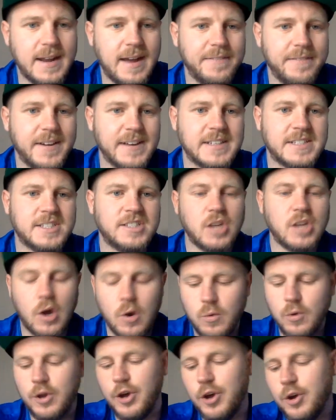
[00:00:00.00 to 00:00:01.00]
And that is
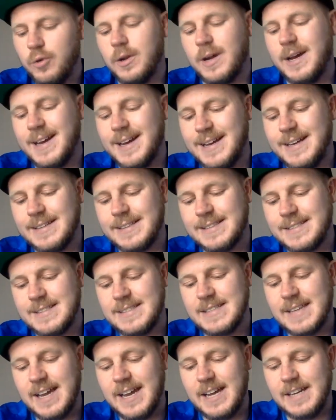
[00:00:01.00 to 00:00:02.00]
Stone Cold
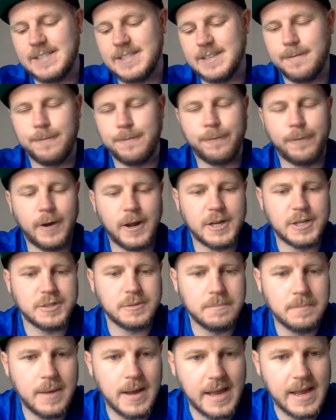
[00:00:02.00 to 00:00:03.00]
Ads at Thrash
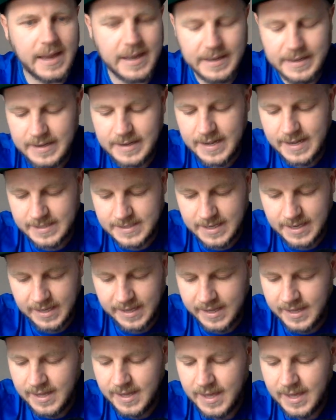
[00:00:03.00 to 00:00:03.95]
Magnetic.